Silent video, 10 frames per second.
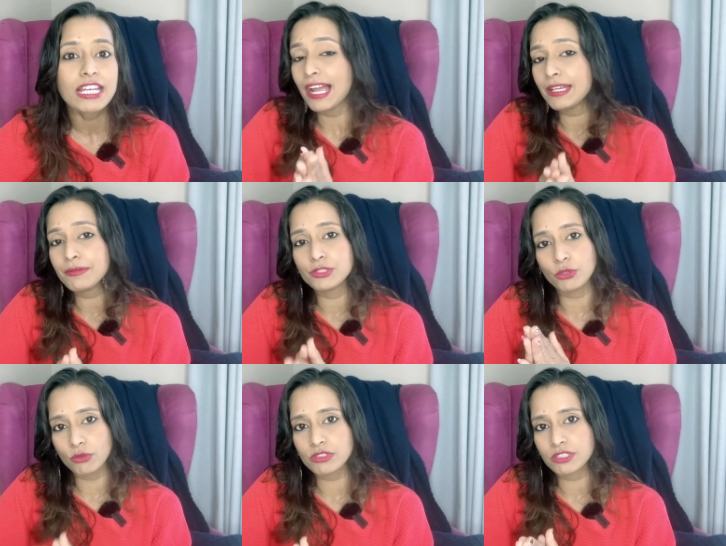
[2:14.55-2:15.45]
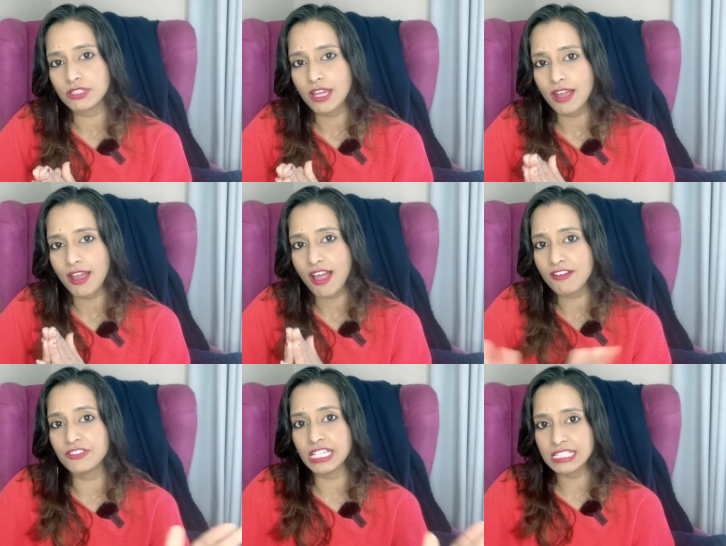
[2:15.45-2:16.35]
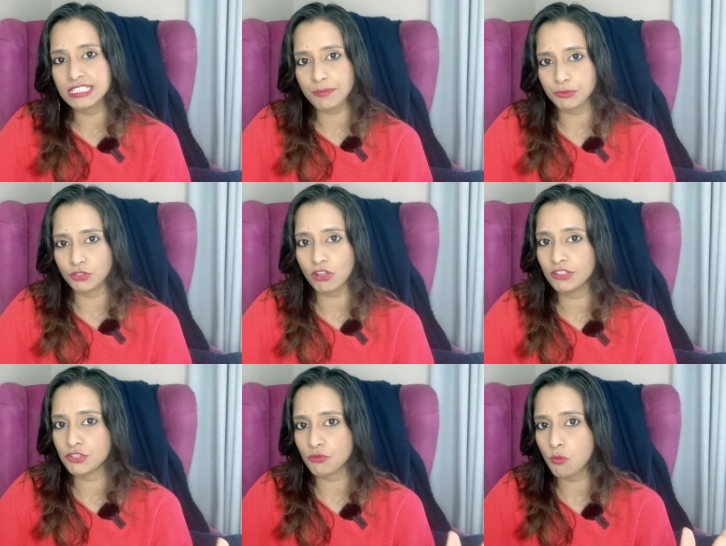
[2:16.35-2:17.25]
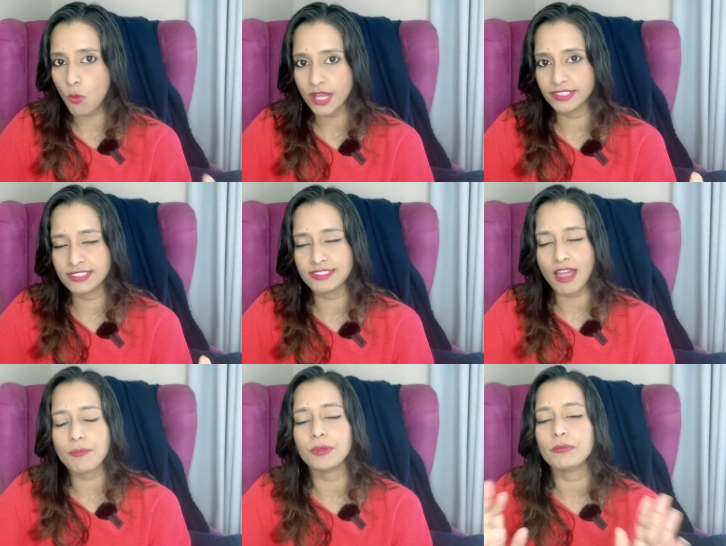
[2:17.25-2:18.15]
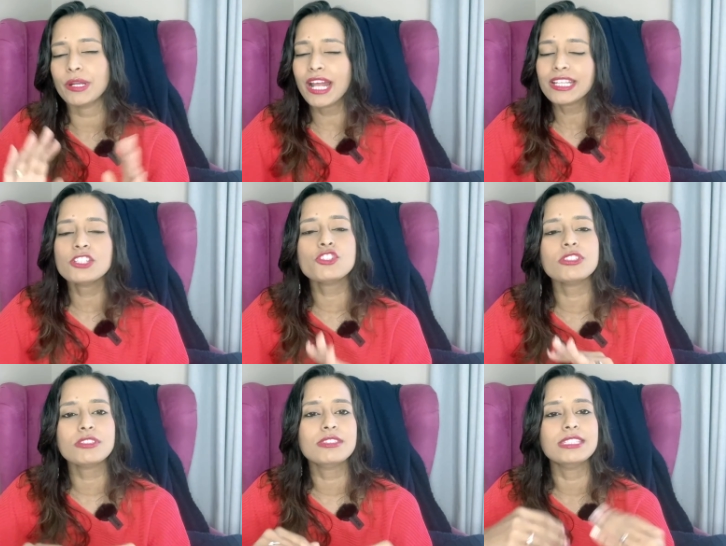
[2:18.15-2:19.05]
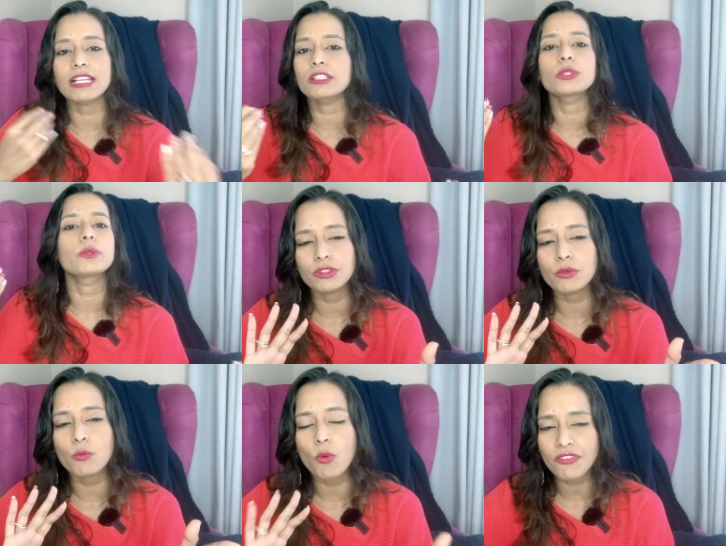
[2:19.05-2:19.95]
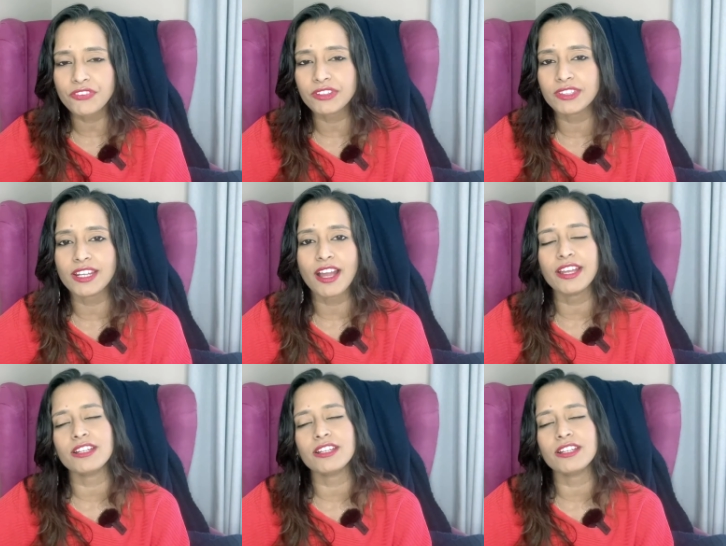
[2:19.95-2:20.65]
I don't have in-depth knowledge of why this has happened, but I can just tell you the one thing that I